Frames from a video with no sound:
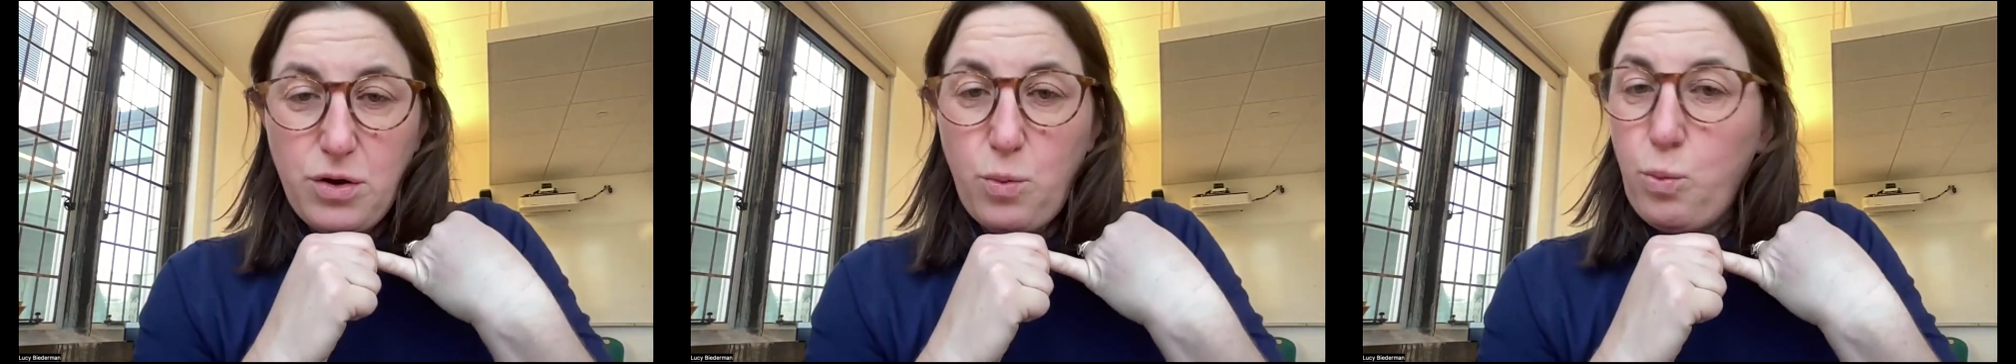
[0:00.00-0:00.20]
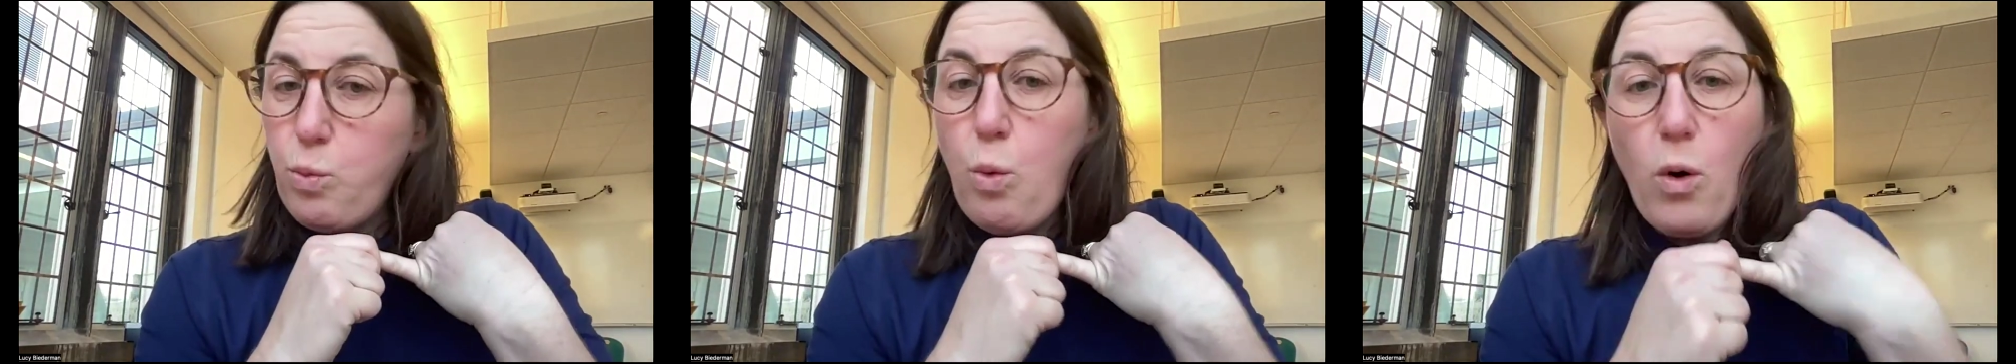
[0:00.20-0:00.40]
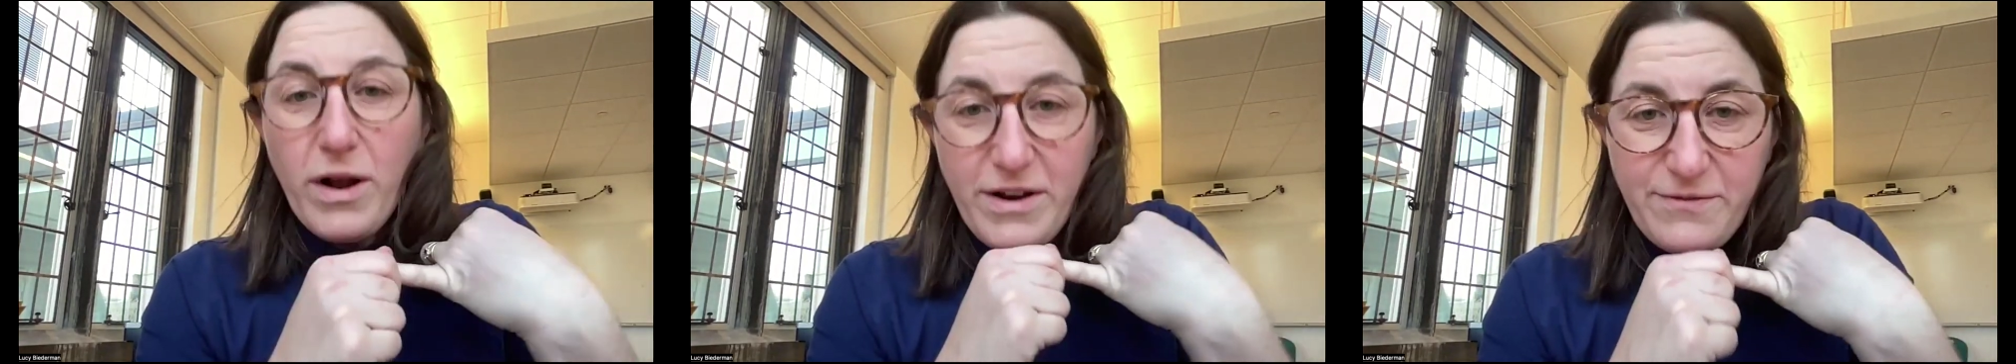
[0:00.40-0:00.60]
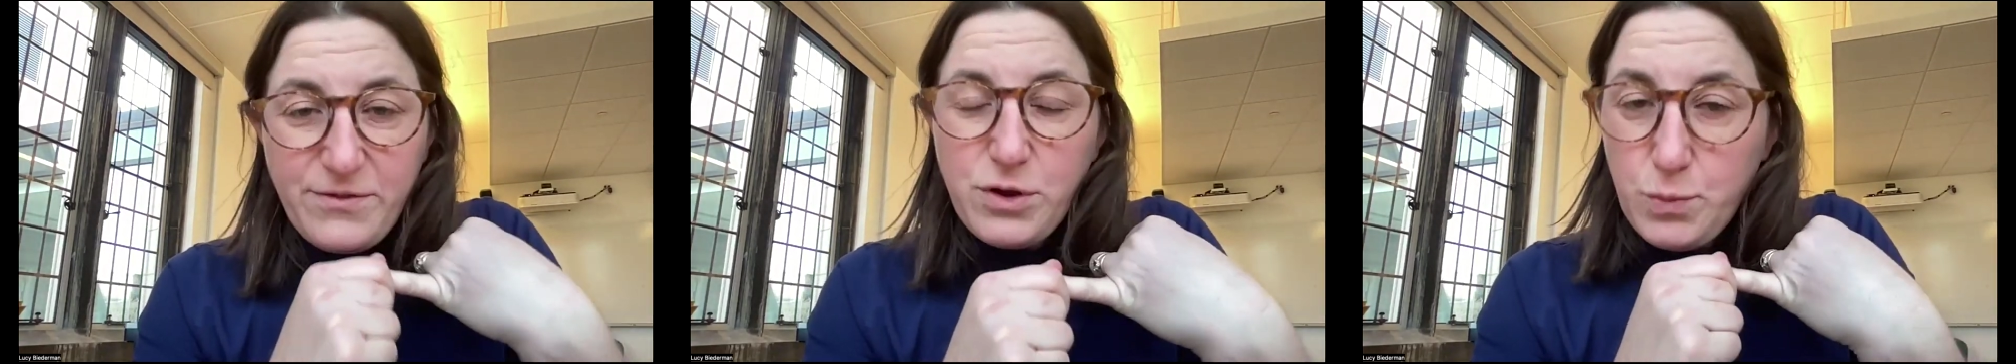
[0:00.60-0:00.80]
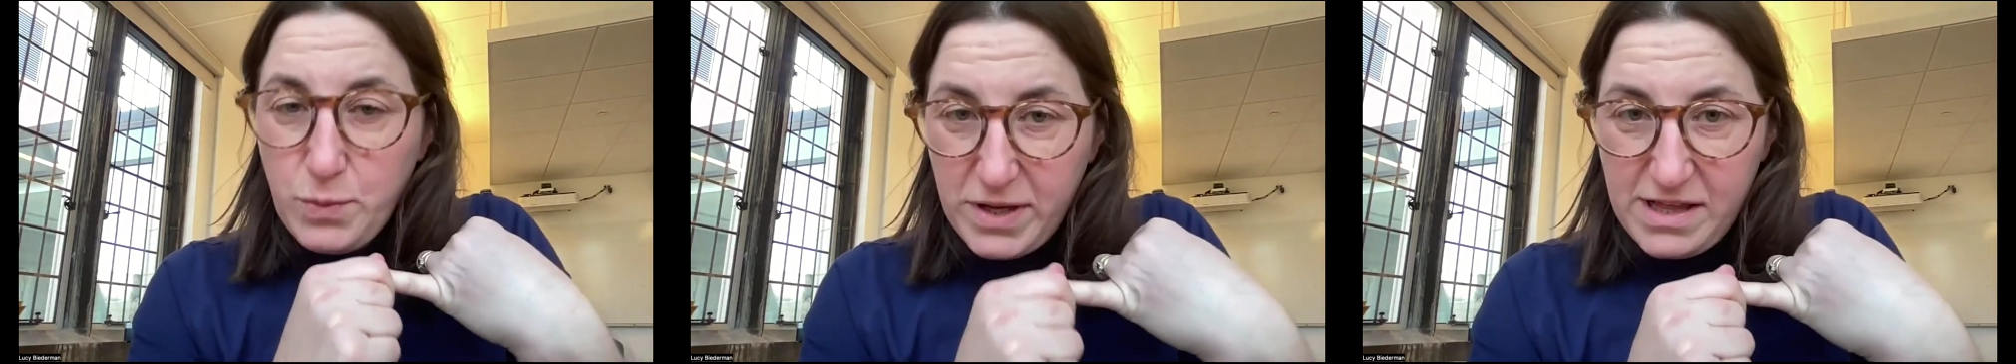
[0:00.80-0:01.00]
One of
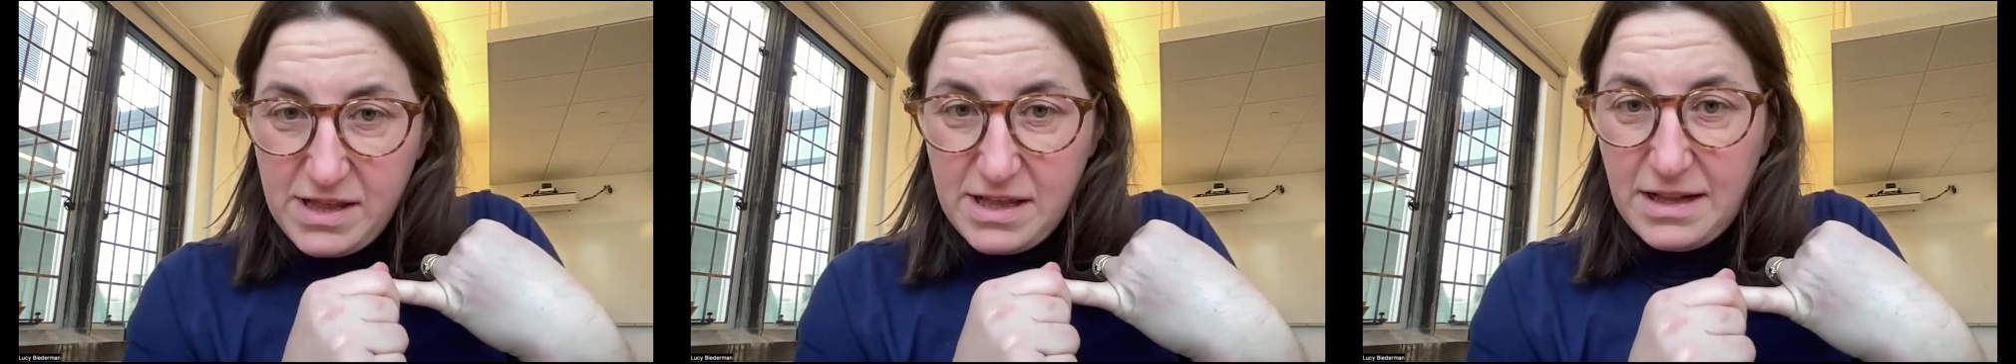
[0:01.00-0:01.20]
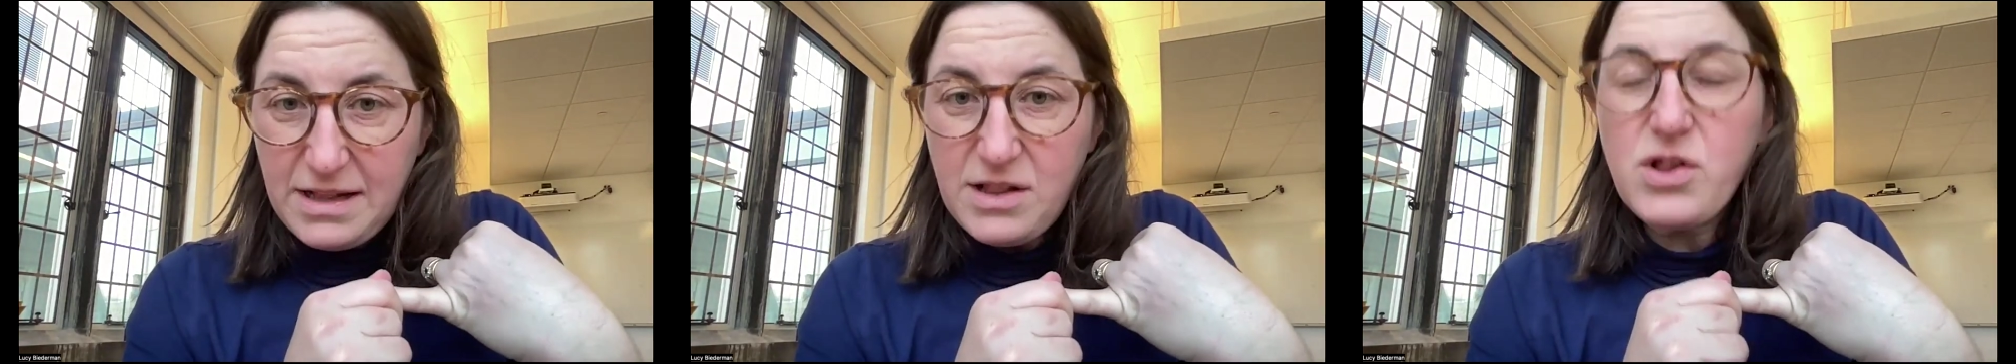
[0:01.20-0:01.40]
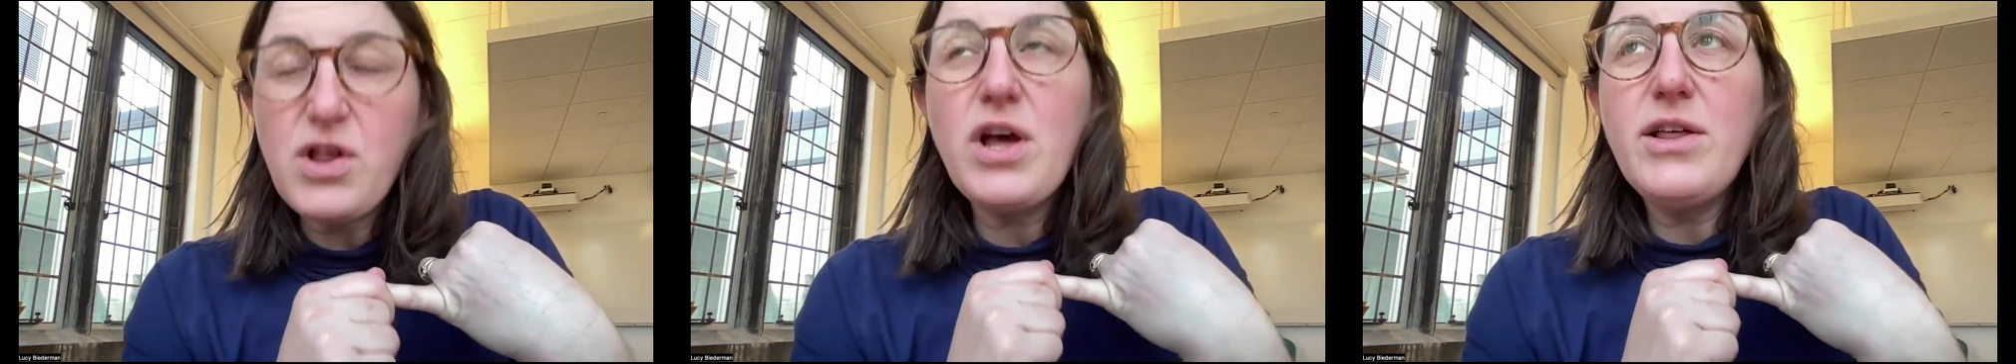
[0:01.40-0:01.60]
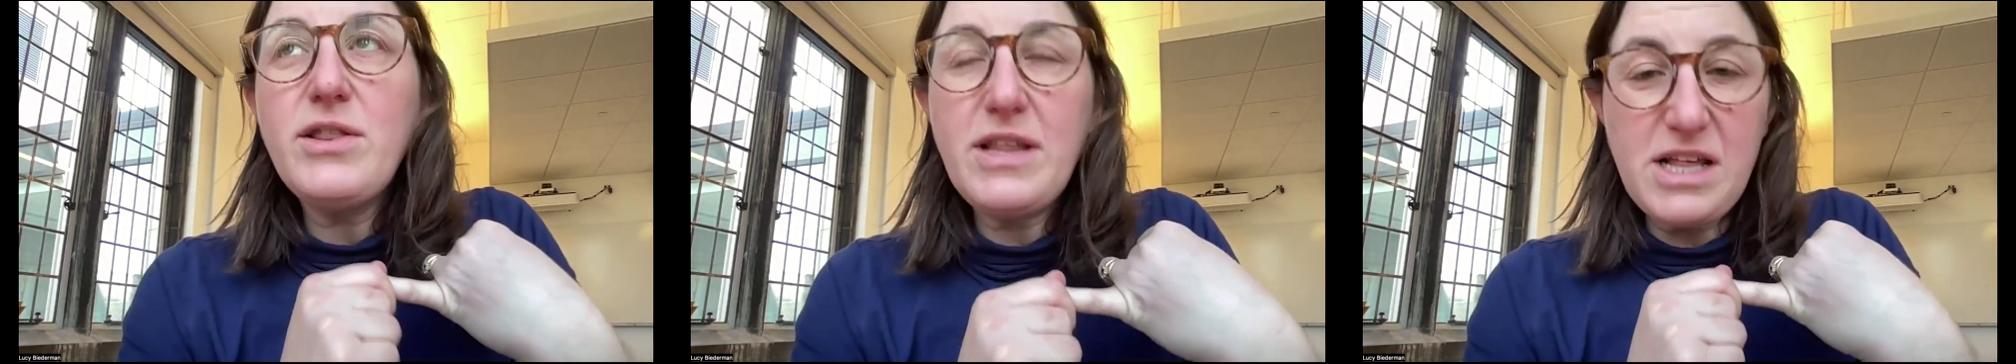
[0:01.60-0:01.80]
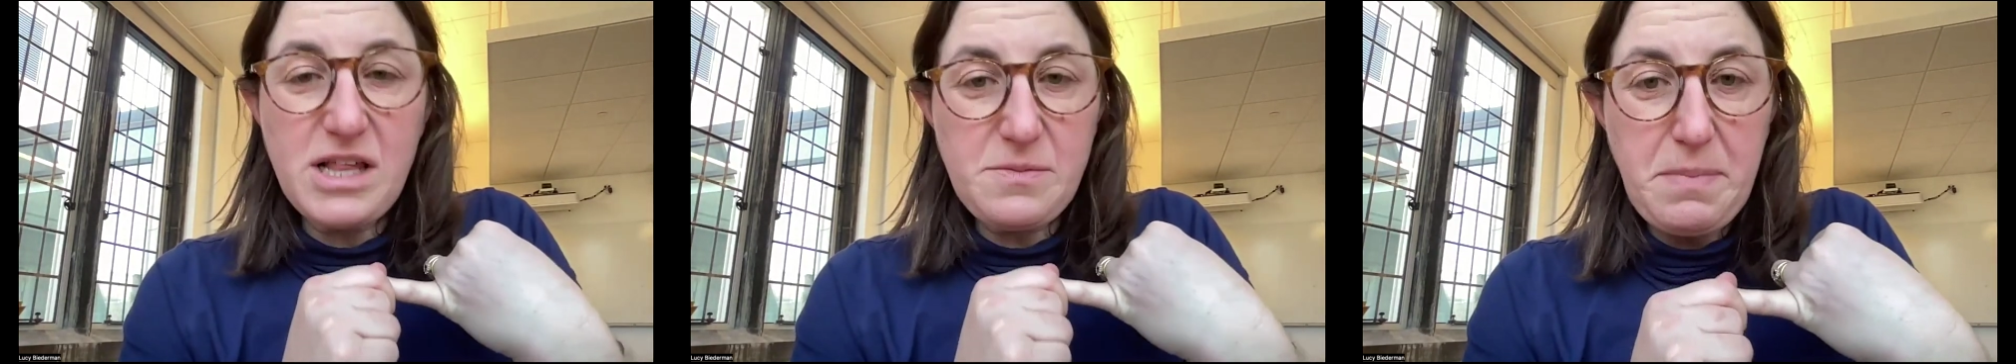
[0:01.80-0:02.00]
the reasons
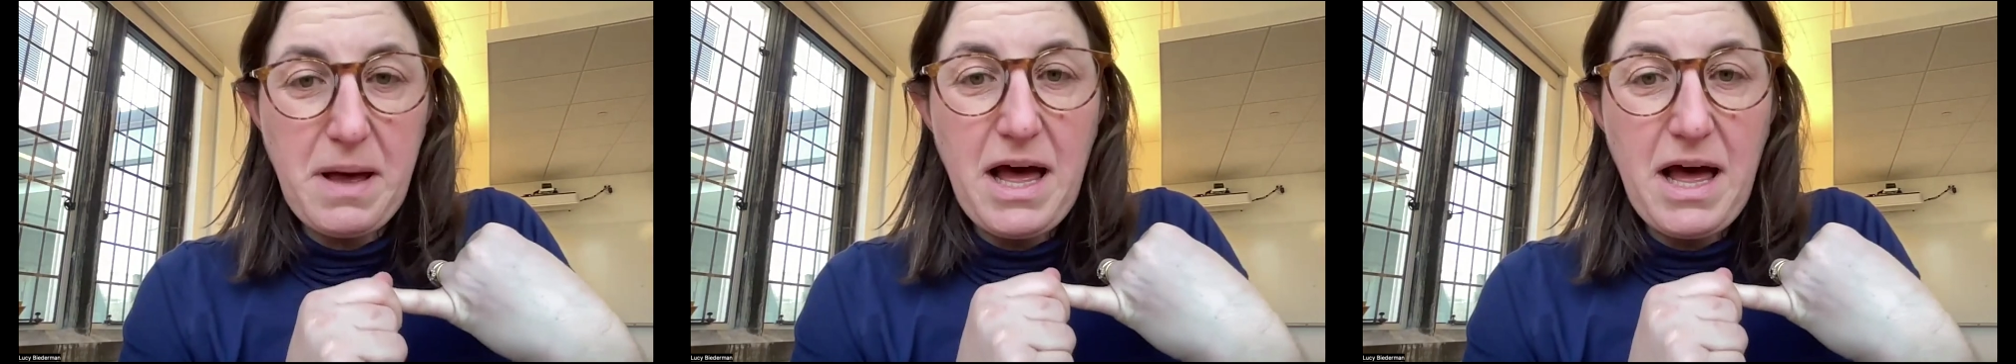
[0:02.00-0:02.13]
this